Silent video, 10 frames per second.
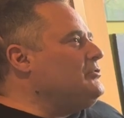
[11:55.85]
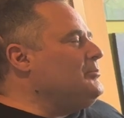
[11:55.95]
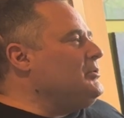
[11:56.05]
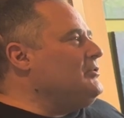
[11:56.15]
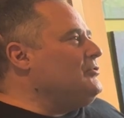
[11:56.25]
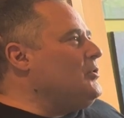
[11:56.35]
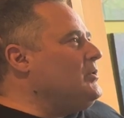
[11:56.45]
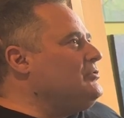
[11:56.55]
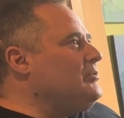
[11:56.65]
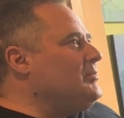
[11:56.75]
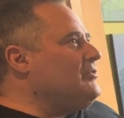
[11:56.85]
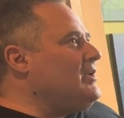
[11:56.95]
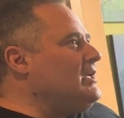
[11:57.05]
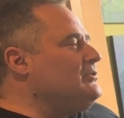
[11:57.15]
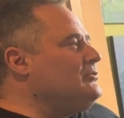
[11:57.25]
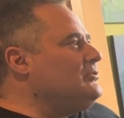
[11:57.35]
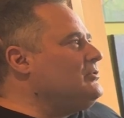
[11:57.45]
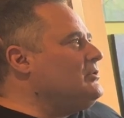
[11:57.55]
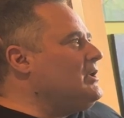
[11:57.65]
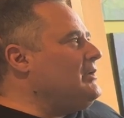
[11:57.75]
to bring Zoe to massage
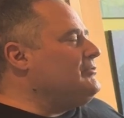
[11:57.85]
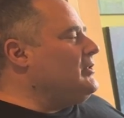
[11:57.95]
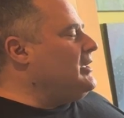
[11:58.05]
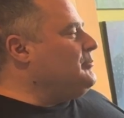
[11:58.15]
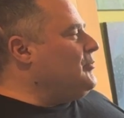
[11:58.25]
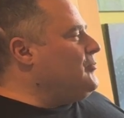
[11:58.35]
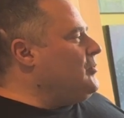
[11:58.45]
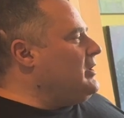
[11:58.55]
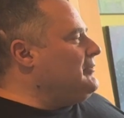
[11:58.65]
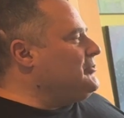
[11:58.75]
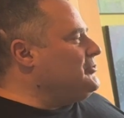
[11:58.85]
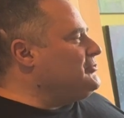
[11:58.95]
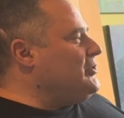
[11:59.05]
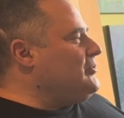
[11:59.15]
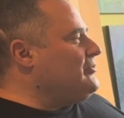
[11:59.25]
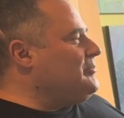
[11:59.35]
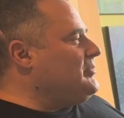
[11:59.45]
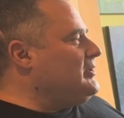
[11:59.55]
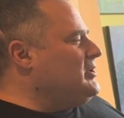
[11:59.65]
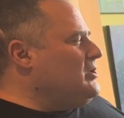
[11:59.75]
after before or after a show or
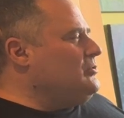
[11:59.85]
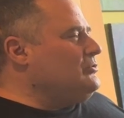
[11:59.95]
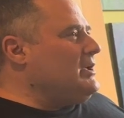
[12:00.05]
something. Usually